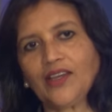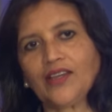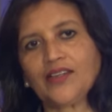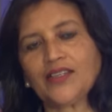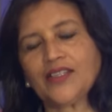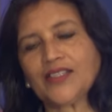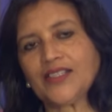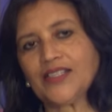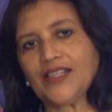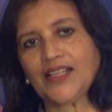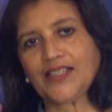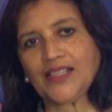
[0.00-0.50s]
it
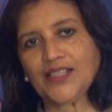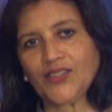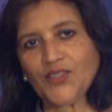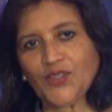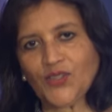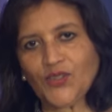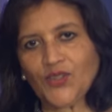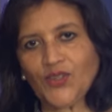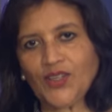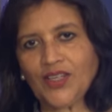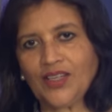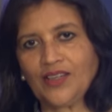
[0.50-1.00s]
is
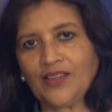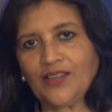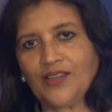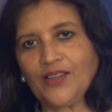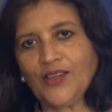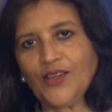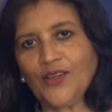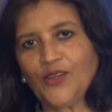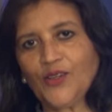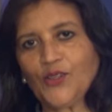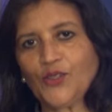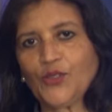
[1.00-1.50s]
necessary
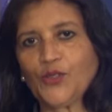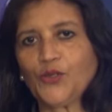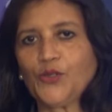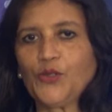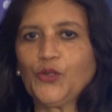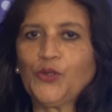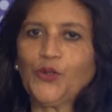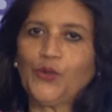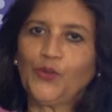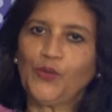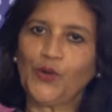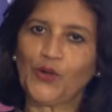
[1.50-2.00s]
to
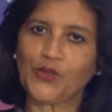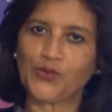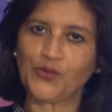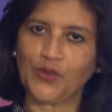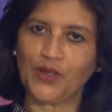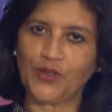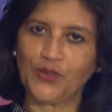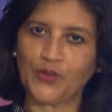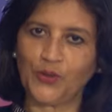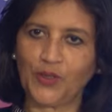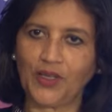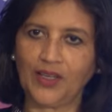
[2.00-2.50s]
do what we're
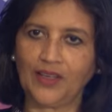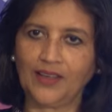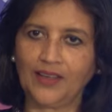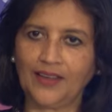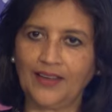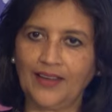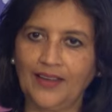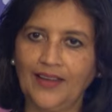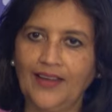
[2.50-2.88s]
doing.